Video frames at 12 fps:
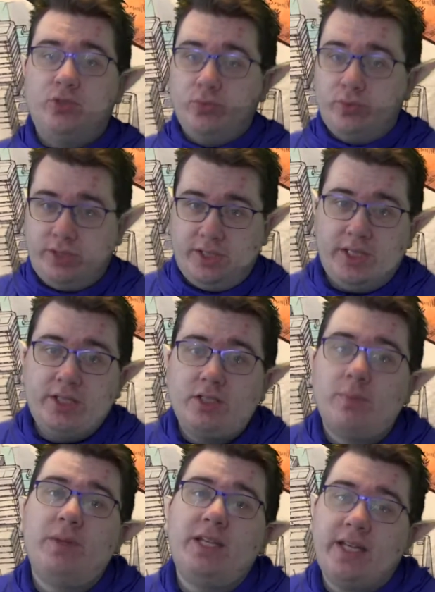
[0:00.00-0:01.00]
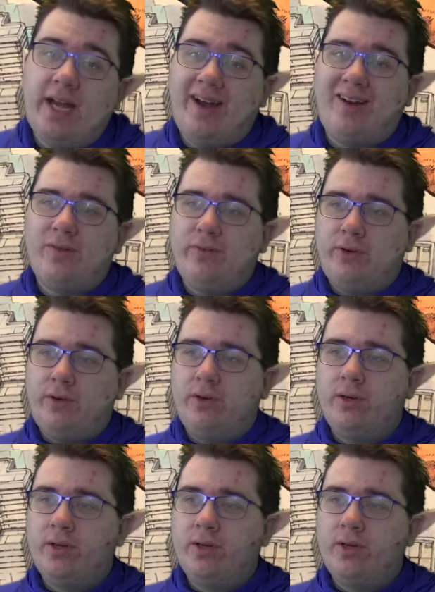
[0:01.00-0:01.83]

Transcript: You need to be careful.